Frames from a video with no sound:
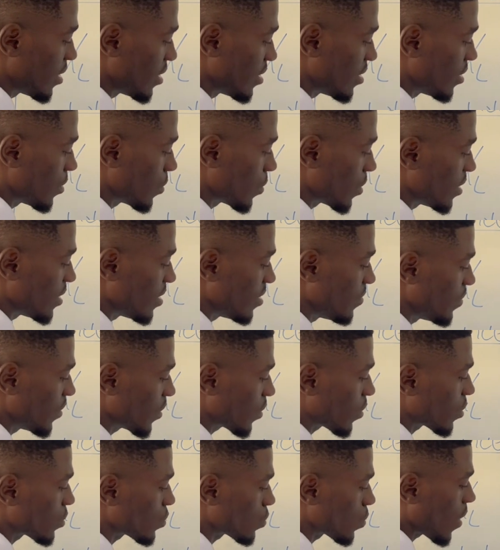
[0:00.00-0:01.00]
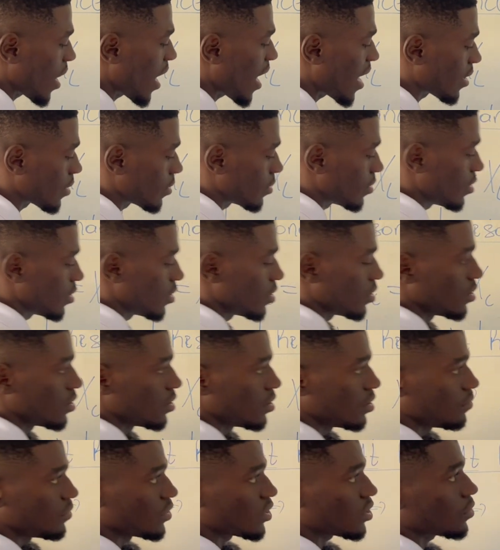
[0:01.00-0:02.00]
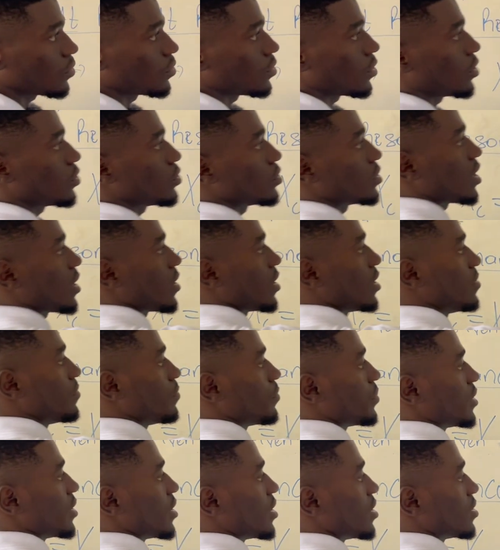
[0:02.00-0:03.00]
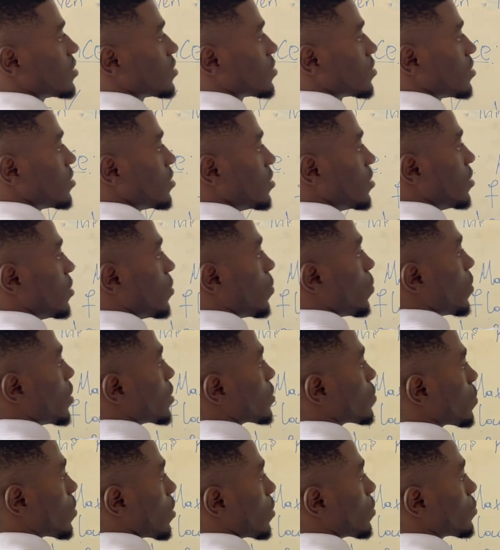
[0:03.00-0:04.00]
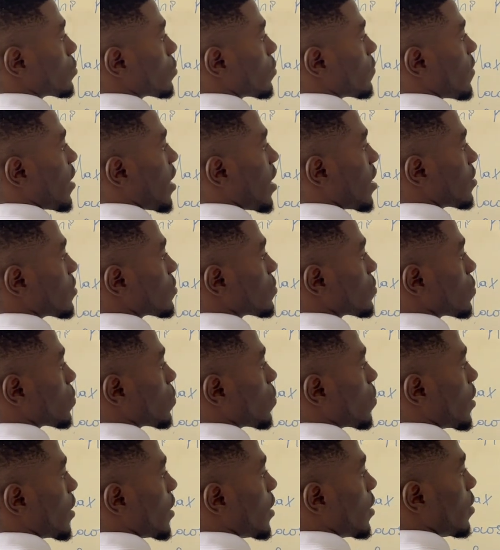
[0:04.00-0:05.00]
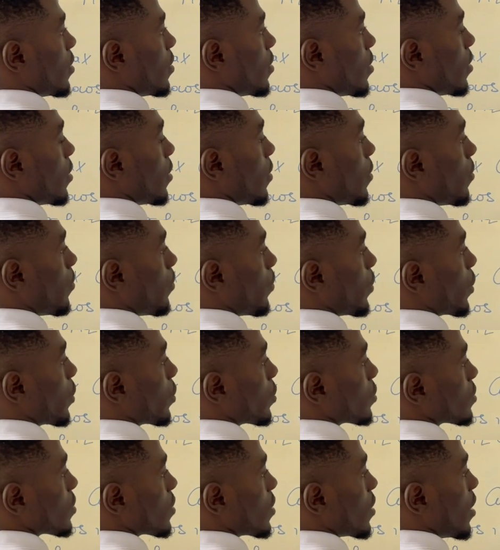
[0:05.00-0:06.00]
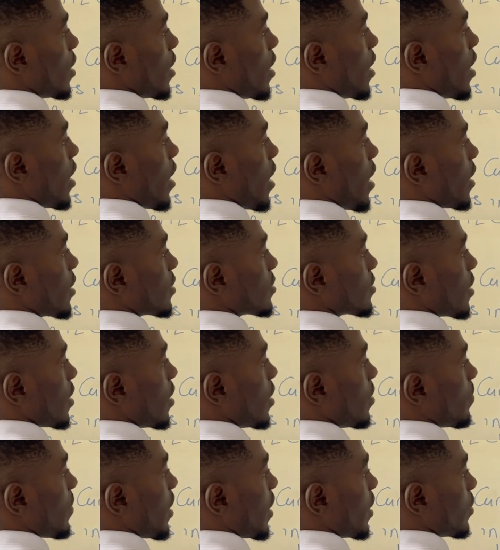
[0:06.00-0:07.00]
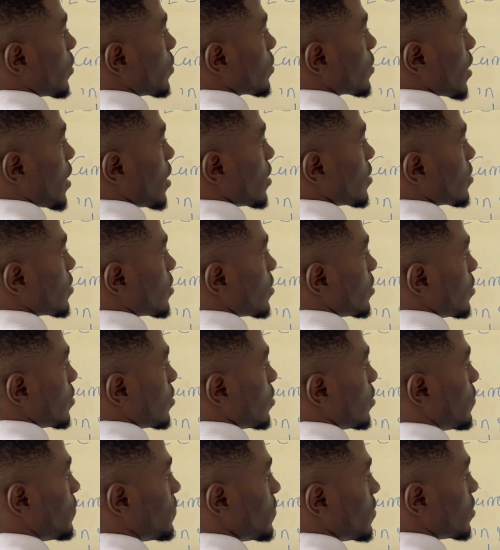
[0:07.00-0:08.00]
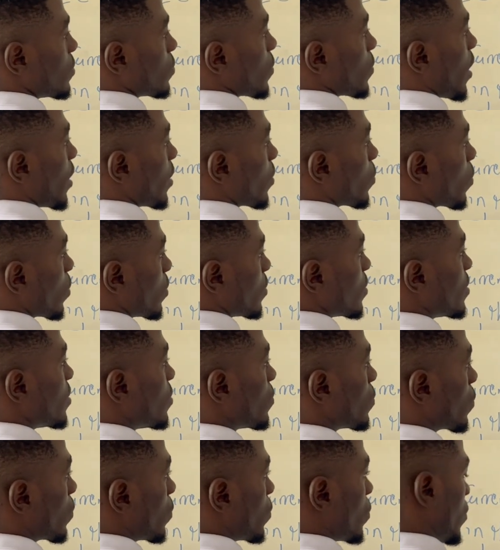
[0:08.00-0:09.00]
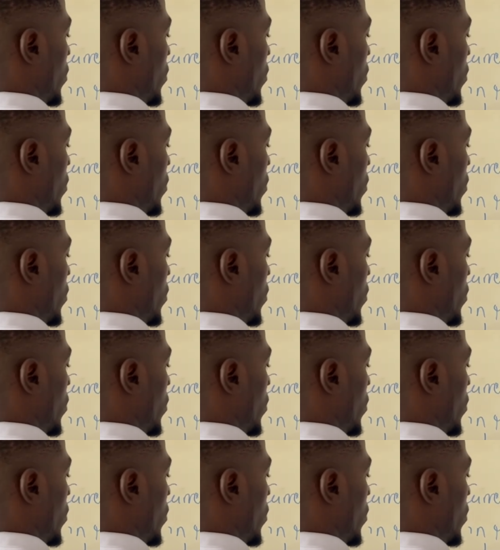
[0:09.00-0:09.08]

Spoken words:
CP is simply equals to R. Because we under that impedance we square root of R squared plus XL minus SC. If these two are equal to 0,